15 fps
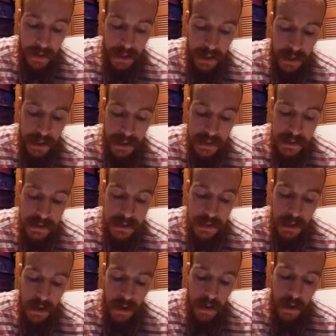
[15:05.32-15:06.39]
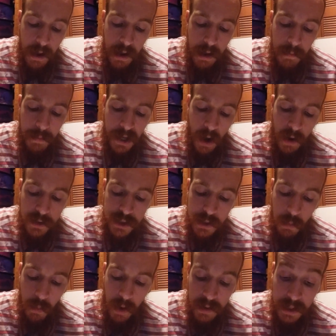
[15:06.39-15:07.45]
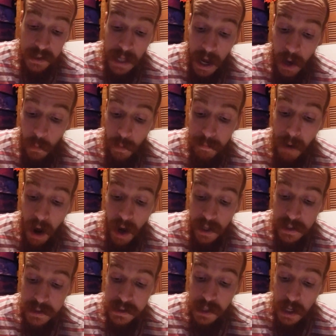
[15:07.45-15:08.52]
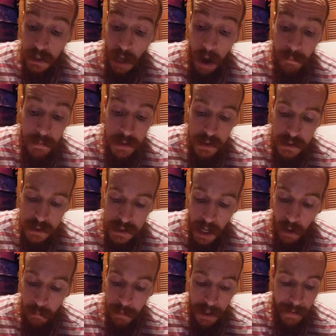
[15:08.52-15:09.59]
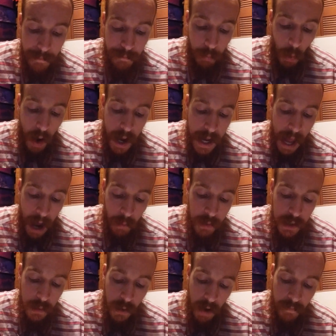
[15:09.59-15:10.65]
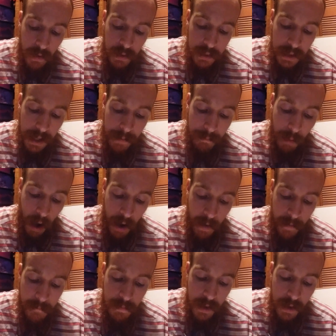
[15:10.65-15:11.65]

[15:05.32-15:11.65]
is, but also where the Tao abides. Come, tell me, pray, how would you govern the empire?